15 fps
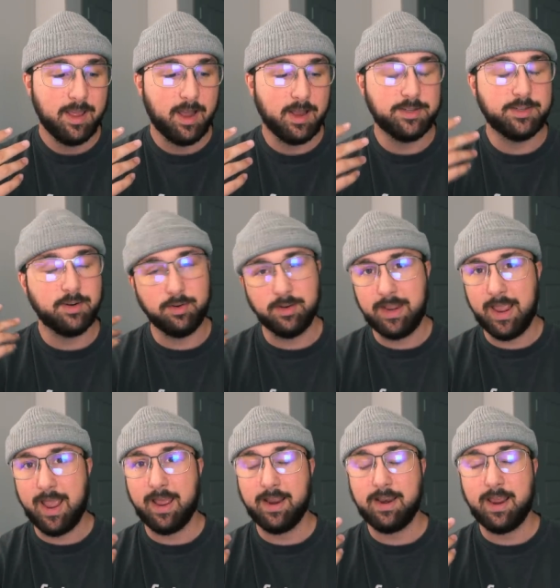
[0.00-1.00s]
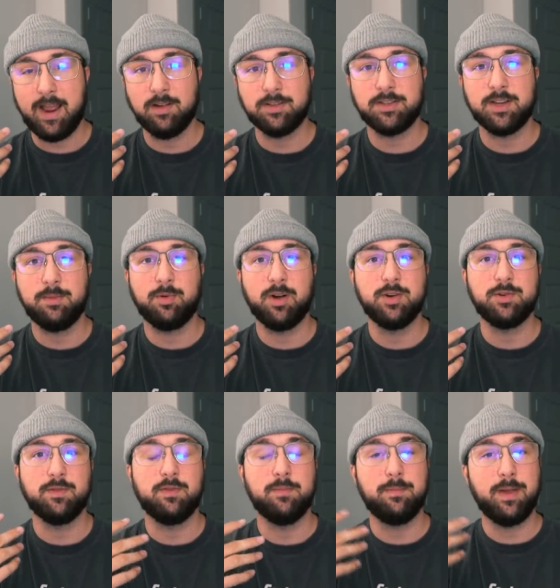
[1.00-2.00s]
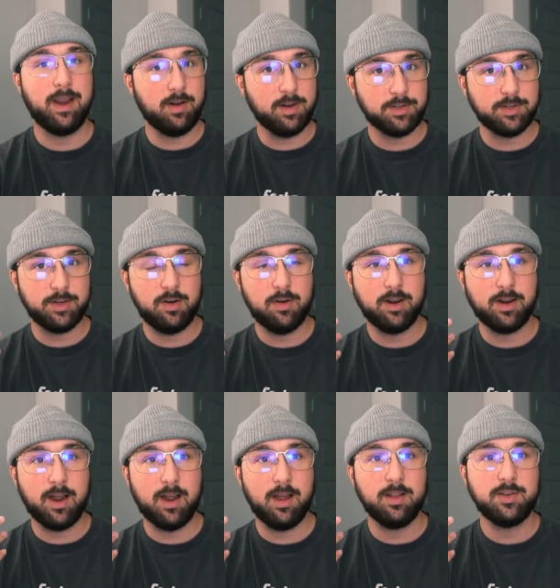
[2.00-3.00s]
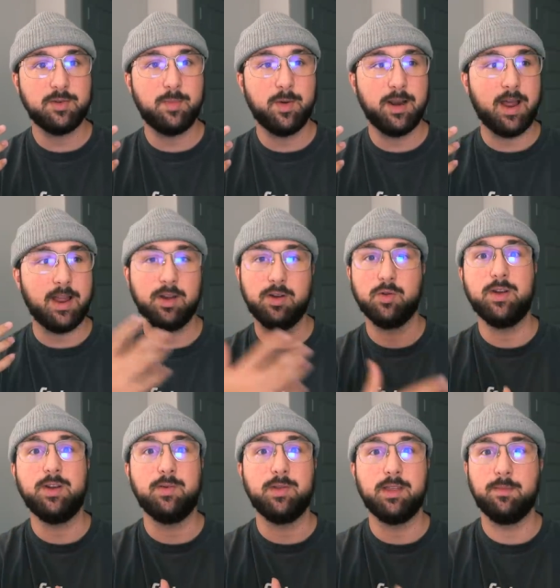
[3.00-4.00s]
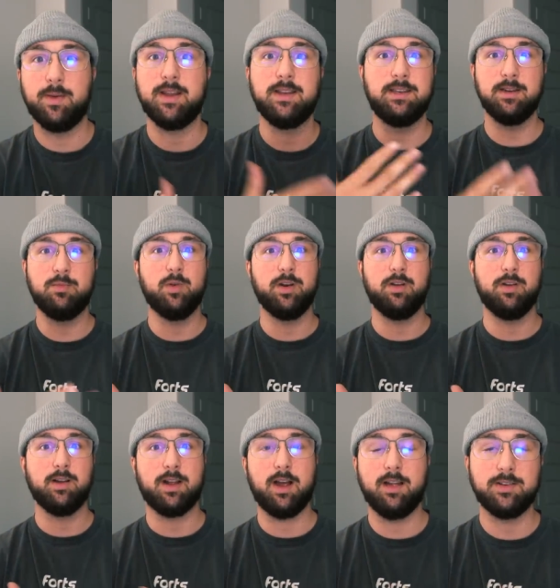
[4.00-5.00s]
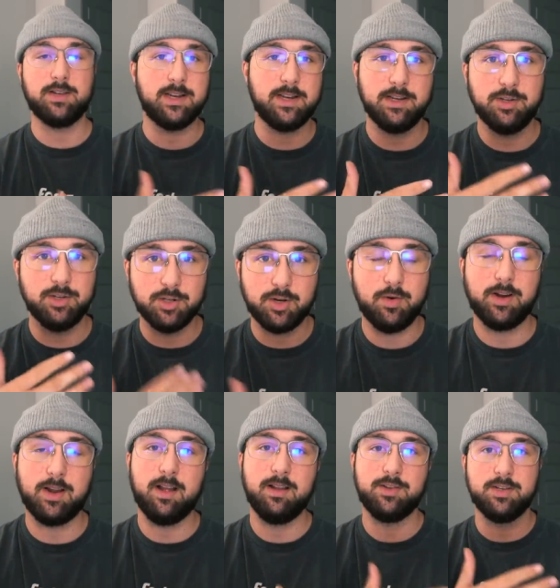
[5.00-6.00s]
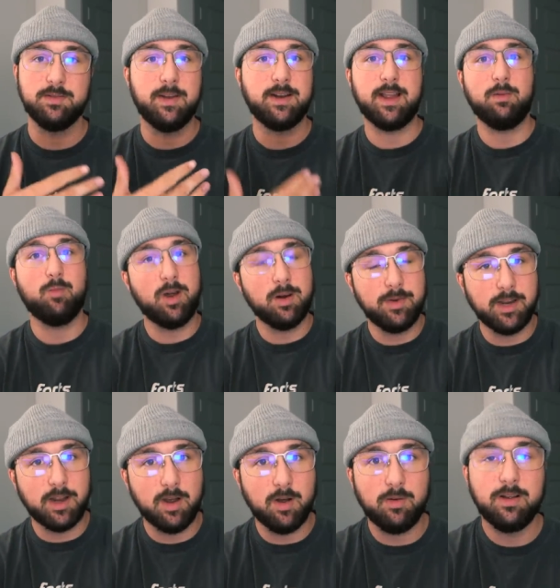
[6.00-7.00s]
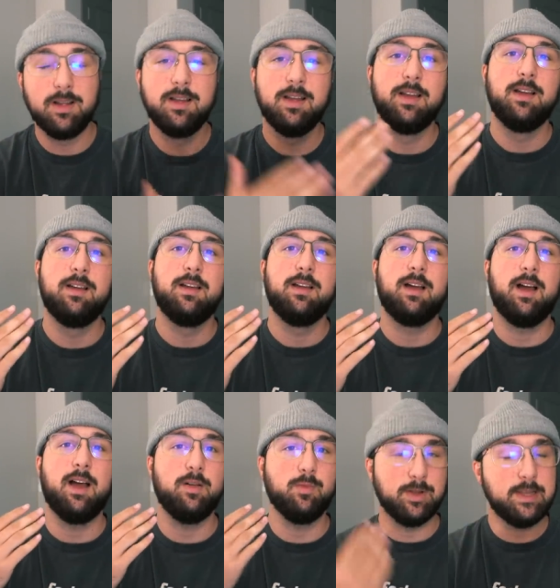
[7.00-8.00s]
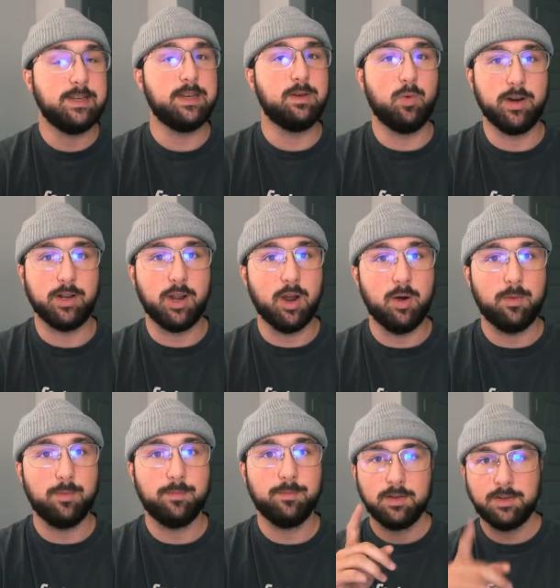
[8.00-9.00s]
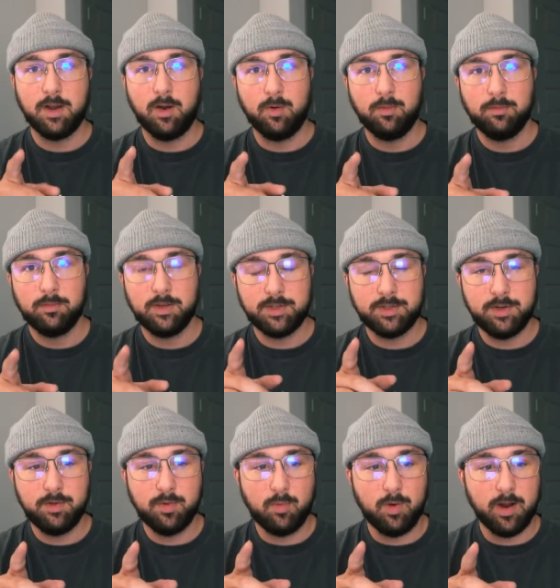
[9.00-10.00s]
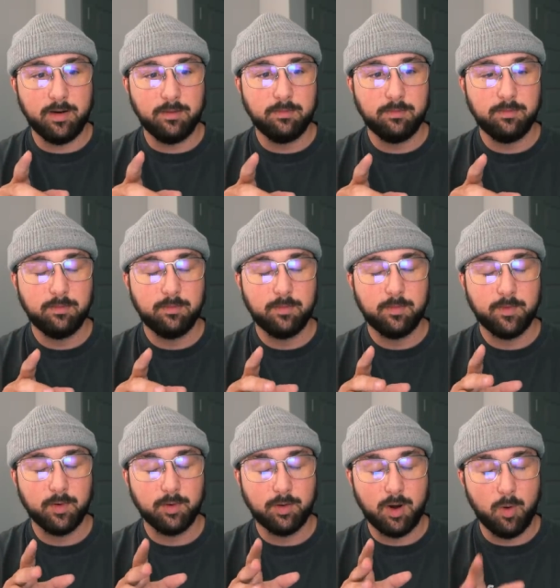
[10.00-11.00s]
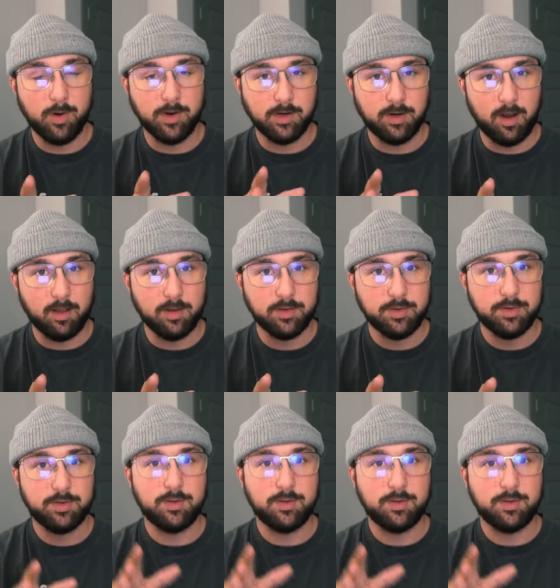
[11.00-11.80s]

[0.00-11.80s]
I certainly had outside pressure from parents to go to college, but I agreed with them. I did want to go to college. I didn't just go to college because my dad wanted me to go. I really did want to go. So let's do the one for going to college.